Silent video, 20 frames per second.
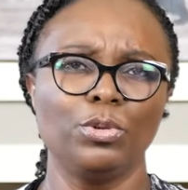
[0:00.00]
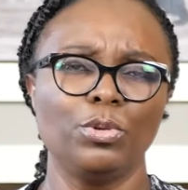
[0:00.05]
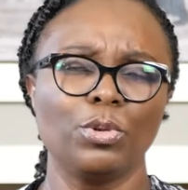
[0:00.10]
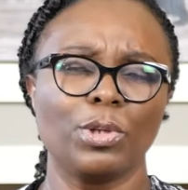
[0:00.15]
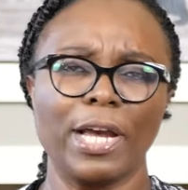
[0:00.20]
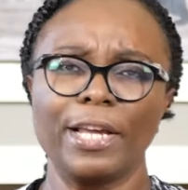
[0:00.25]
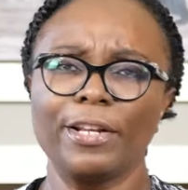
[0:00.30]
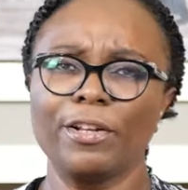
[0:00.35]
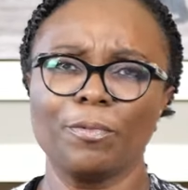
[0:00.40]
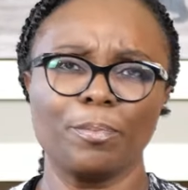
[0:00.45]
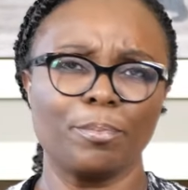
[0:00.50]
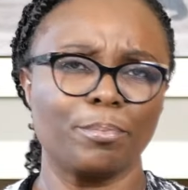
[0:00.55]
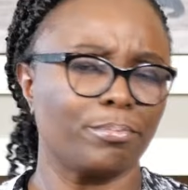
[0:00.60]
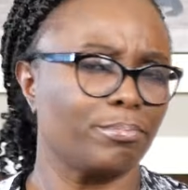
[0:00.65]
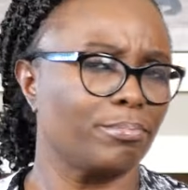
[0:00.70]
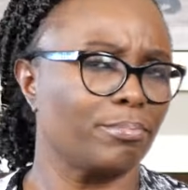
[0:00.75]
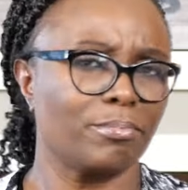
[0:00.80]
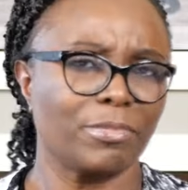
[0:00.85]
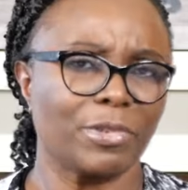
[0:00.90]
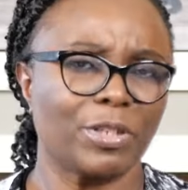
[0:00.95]
You kind of
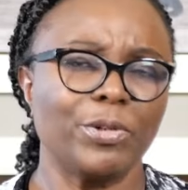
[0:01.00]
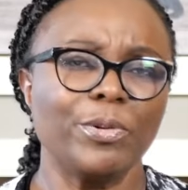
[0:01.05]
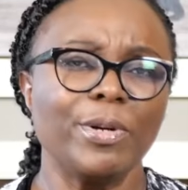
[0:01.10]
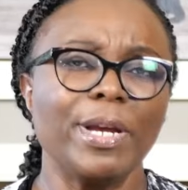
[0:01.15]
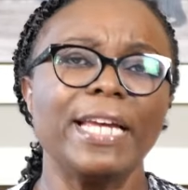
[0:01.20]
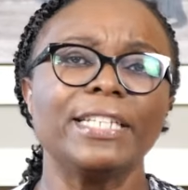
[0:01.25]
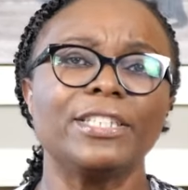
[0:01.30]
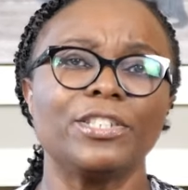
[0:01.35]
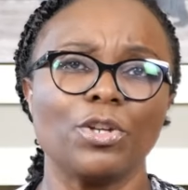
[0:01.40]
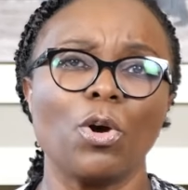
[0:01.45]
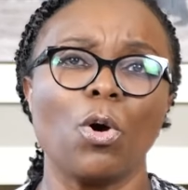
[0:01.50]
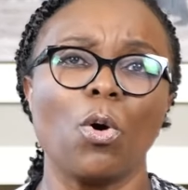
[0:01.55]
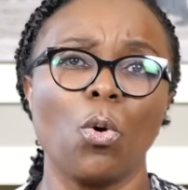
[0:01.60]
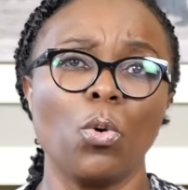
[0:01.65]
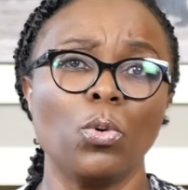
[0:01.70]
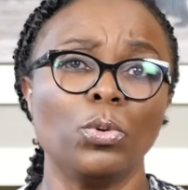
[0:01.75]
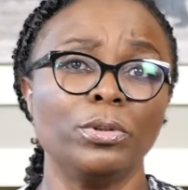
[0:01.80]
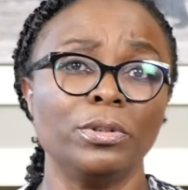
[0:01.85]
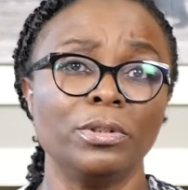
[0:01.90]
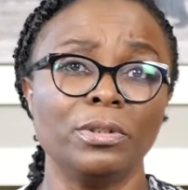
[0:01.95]
create your
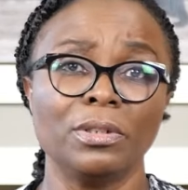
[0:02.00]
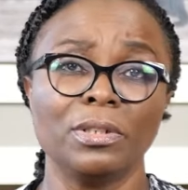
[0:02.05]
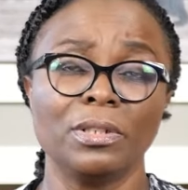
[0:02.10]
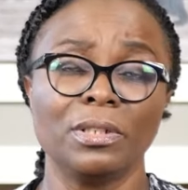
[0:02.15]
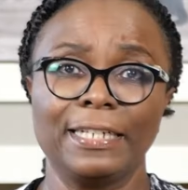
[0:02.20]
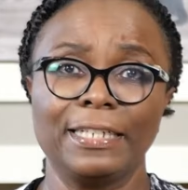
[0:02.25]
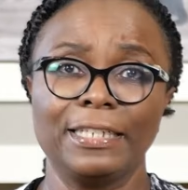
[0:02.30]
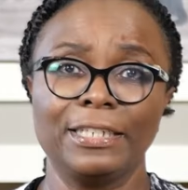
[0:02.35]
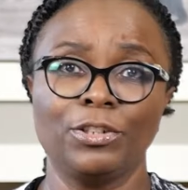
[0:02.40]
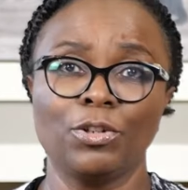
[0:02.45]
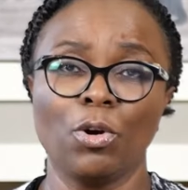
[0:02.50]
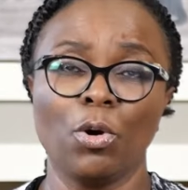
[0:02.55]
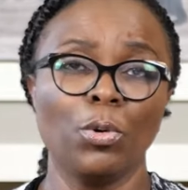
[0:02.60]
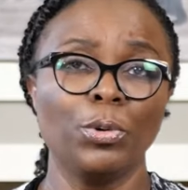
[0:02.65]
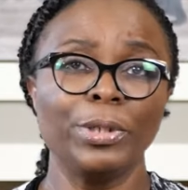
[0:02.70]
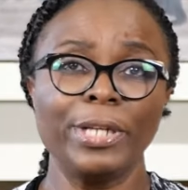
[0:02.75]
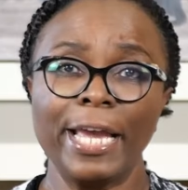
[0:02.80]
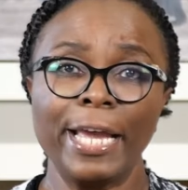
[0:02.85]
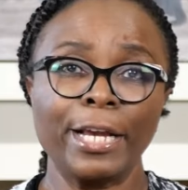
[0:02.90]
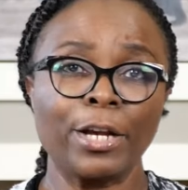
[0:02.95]
own
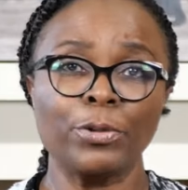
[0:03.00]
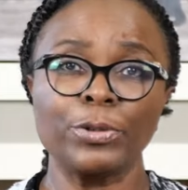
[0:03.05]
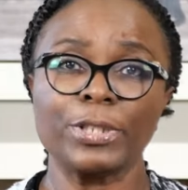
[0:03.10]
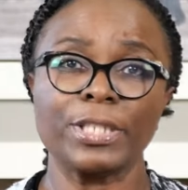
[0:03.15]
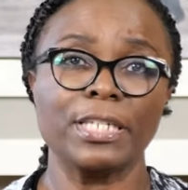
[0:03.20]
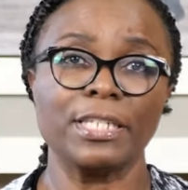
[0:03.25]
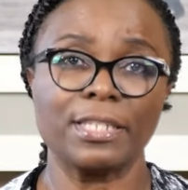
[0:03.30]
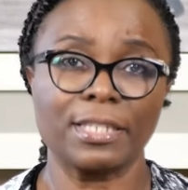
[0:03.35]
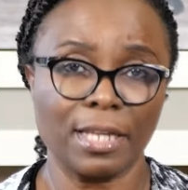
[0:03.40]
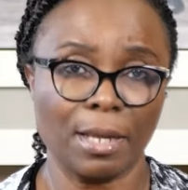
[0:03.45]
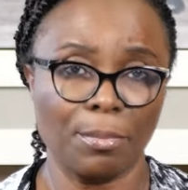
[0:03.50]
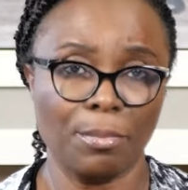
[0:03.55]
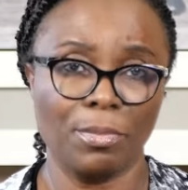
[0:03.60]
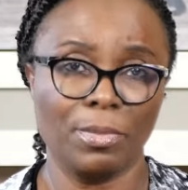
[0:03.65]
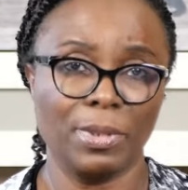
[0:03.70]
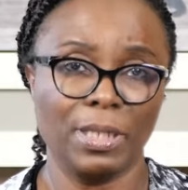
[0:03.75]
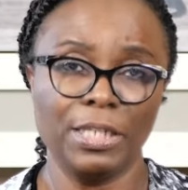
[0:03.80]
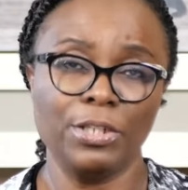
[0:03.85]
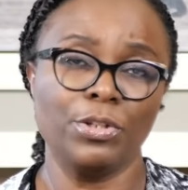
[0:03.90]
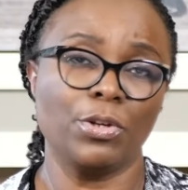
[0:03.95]
ecosystem
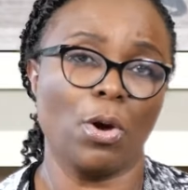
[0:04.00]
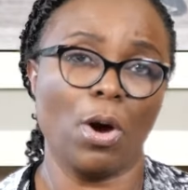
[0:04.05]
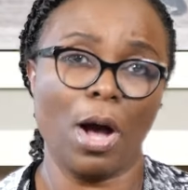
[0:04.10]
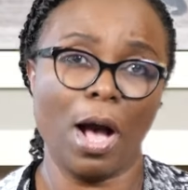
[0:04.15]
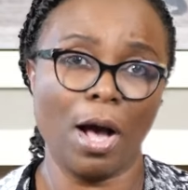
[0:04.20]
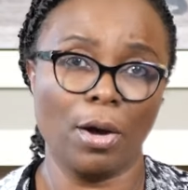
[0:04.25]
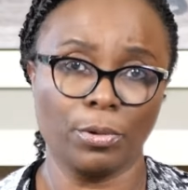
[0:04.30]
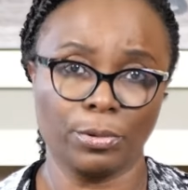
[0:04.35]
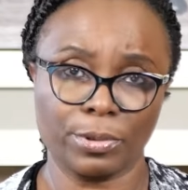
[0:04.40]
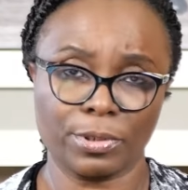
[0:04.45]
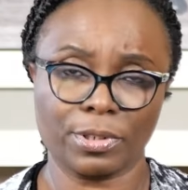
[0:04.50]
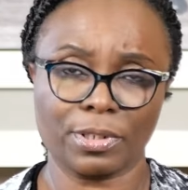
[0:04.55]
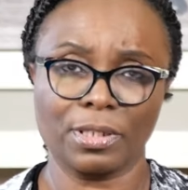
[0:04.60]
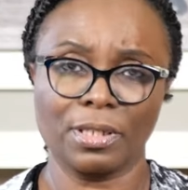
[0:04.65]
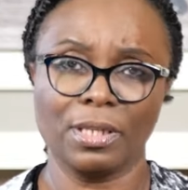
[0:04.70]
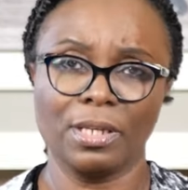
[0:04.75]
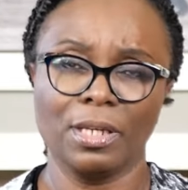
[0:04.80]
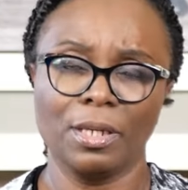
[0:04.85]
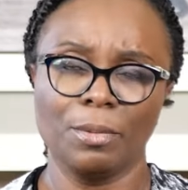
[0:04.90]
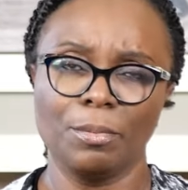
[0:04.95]
in your house,
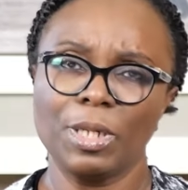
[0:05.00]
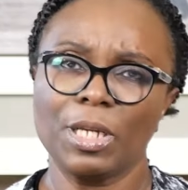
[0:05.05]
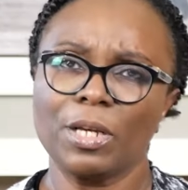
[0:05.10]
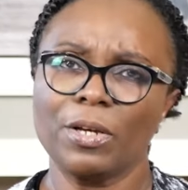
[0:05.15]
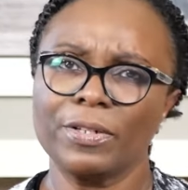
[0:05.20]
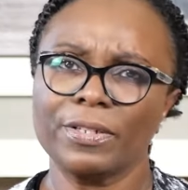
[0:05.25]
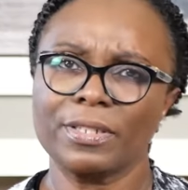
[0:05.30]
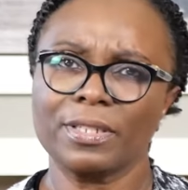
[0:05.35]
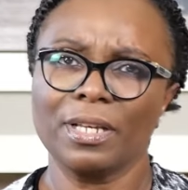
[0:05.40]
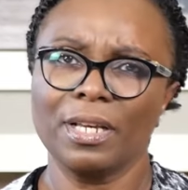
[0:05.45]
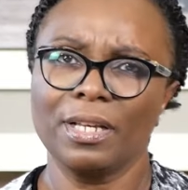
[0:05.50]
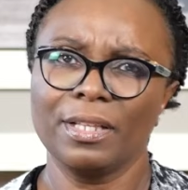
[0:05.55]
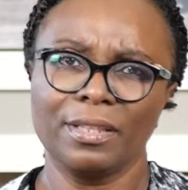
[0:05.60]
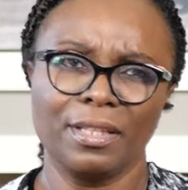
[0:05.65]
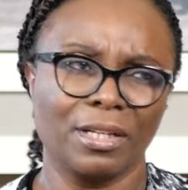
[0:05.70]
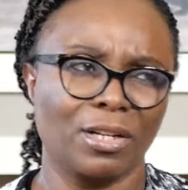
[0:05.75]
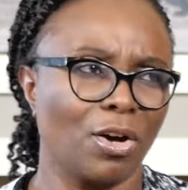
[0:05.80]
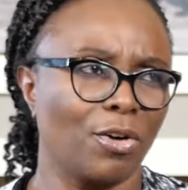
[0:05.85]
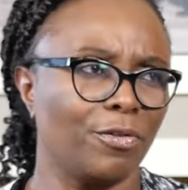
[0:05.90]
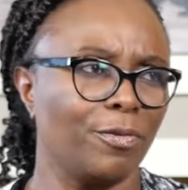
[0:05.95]
because
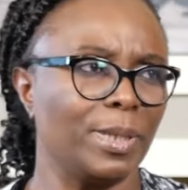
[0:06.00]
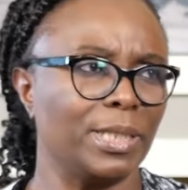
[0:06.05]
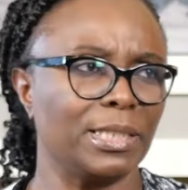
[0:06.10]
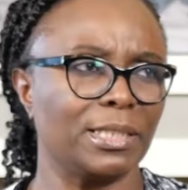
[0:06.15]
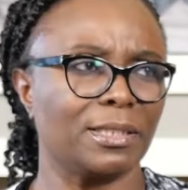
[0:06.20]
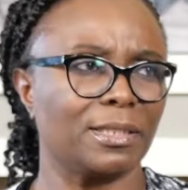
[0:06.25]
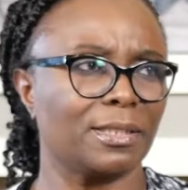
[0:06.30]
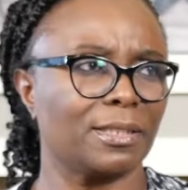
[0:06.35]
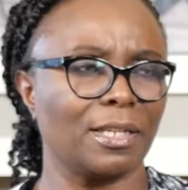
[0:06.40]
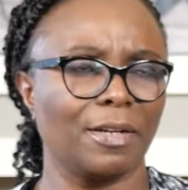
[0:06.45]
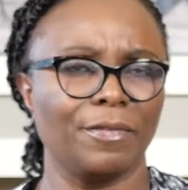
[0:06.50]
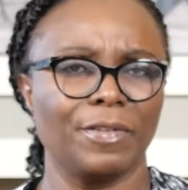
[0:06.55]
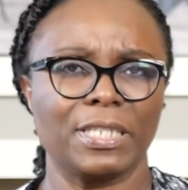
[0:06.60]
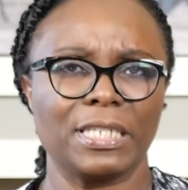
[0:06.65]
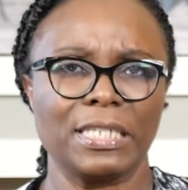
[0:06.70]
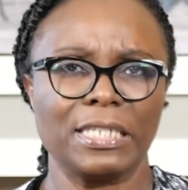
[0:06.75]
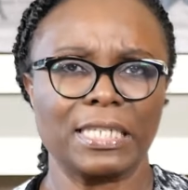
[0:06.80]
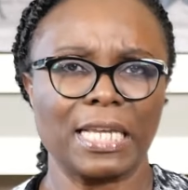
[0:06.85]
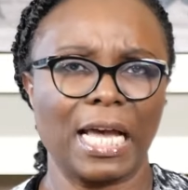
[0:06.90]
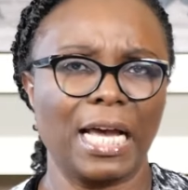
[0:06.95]
the government
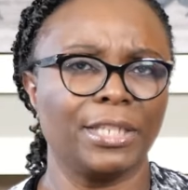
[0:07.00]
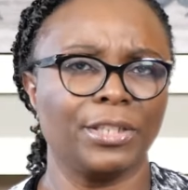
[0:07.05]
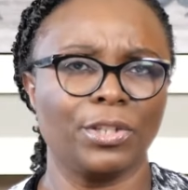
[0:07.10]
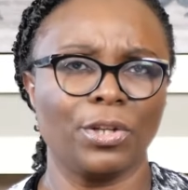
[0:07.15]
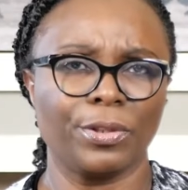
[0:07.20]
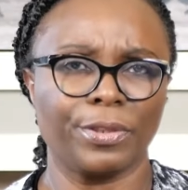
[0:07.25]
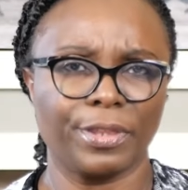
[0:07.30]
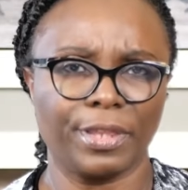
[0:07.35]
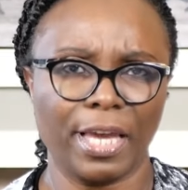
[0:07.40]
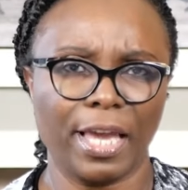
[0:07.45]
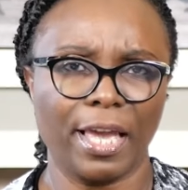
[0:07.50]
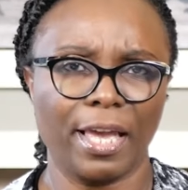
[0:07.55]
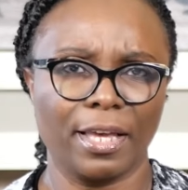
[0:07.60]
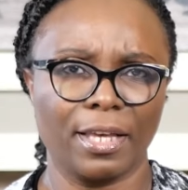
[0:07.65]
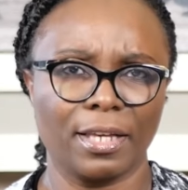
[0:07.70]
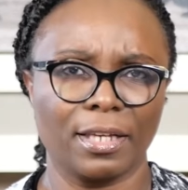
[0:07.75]
services are not there.